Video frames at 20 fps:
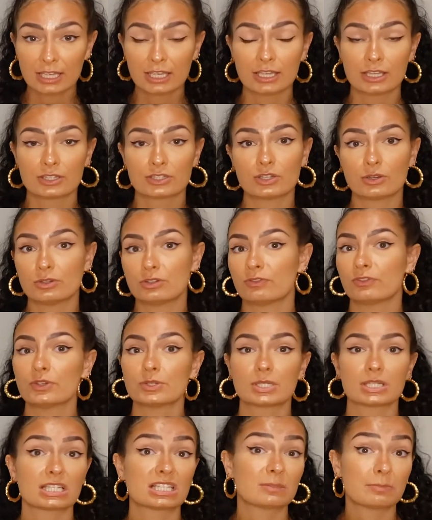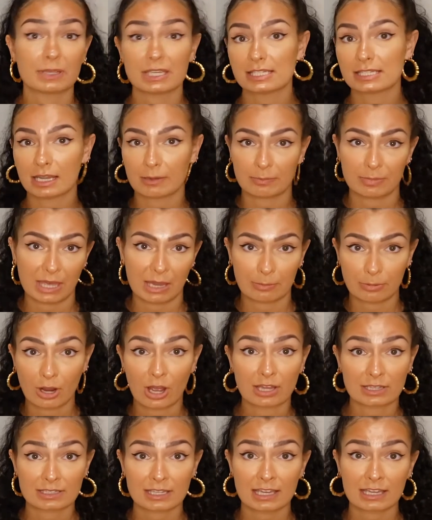So diffusing speeds up that
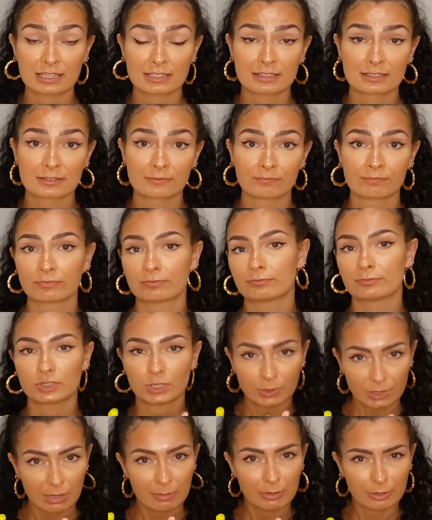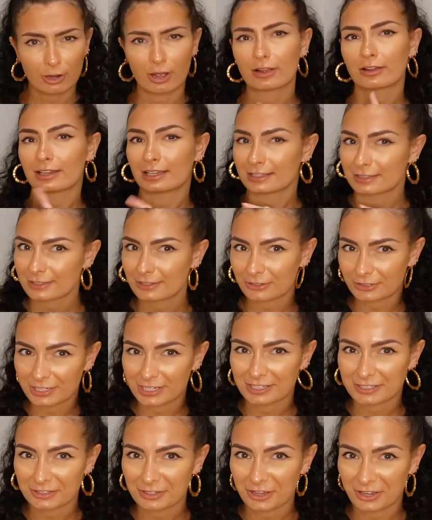process. Don't get me wrong, it still
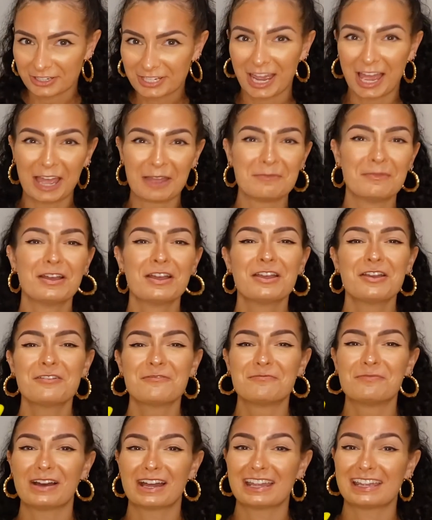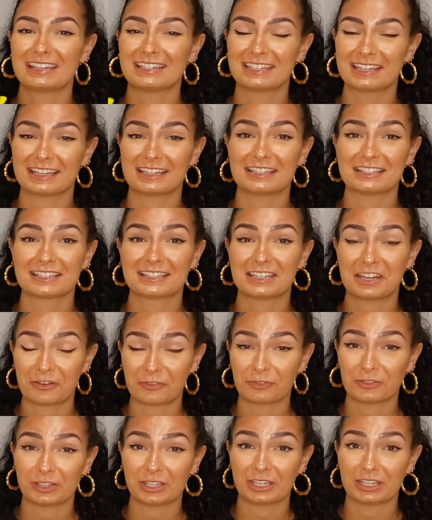takes a long time, but it does
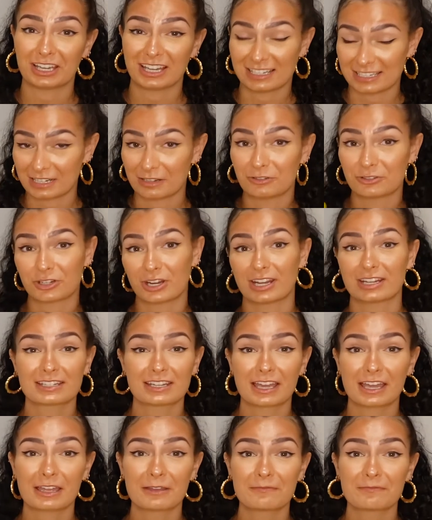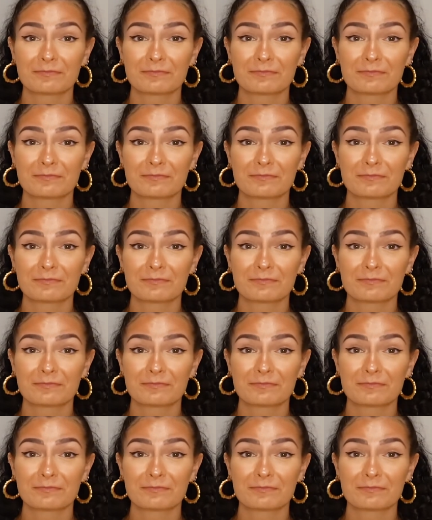definitely cut down drying time.